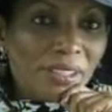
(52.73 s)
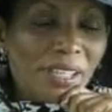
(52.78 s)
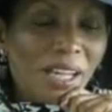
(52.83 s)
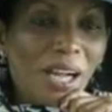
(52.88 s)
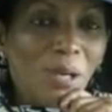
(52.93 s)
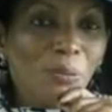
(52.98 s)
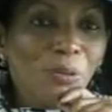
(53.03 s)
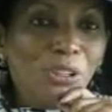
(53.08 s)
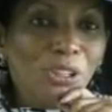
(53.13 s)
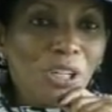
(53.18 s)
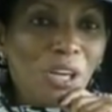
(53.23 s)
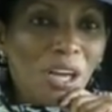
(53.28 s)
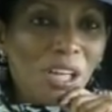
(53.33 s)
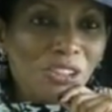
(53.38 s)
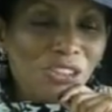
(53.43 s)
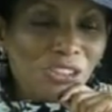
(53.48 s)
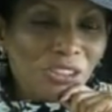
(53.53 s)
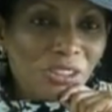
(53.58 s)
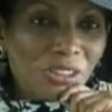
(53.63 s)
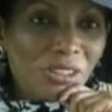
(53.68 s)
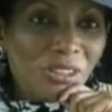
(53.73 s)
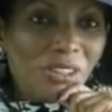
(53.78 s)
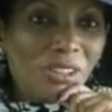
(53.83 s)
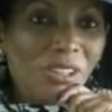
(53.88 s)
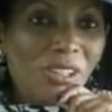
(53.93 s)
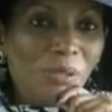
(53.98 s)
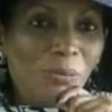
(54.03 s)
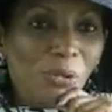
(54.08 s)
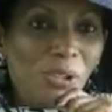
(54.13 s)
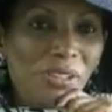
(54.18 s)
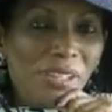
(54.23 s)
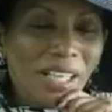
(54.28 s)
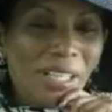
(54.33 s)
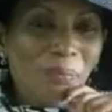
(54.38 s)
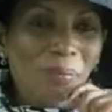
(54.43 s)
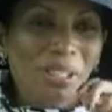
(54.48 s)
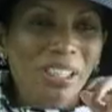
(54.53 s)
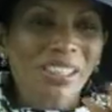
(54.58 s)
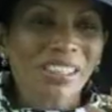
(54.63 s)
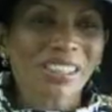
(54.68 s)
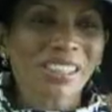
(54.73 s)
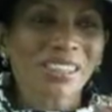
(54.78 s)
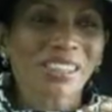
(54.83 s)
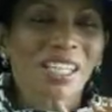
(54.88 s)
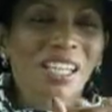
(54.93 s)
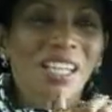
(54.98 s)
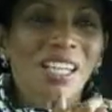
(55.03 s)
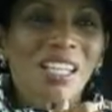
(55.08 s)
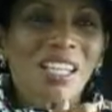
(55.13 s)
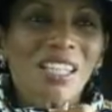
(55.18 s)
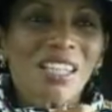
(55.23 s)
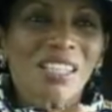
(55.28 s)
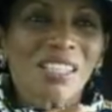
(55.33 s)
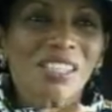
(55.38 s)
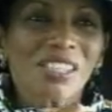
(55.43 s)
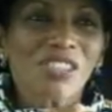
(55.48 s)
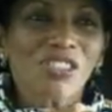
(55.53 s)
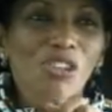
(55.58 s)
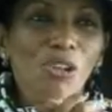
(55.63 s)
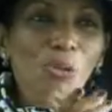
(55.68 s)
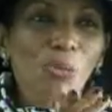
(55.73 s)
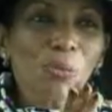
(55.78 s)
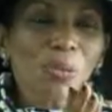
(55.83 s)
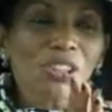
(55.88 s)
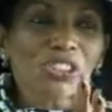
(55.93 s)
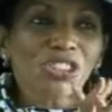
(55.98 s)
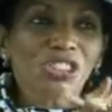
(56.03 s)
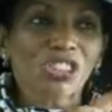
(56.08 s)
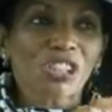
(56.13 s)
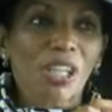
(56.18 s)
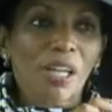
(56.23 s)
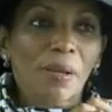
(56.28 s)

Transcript: I would caution him on that because there's so much.